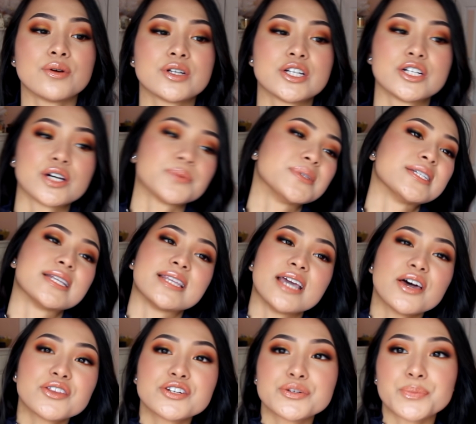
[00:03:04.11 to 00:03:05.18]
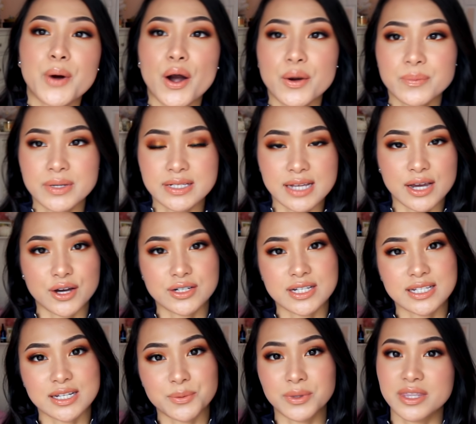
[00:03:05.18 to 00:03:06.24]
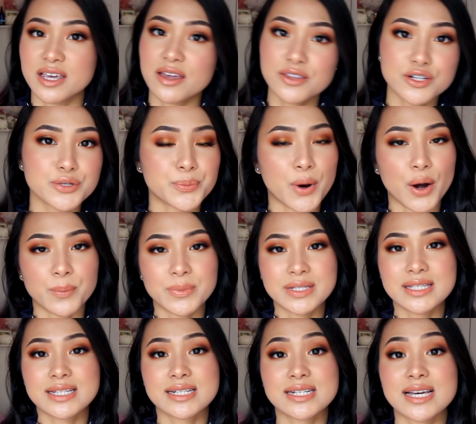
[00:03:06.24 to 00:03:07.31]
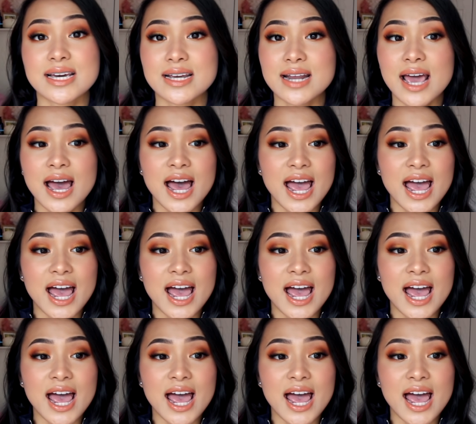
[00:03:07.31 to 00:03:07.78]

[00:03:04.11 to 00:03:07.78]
She took me to the other departments, I got to see what the other departments did,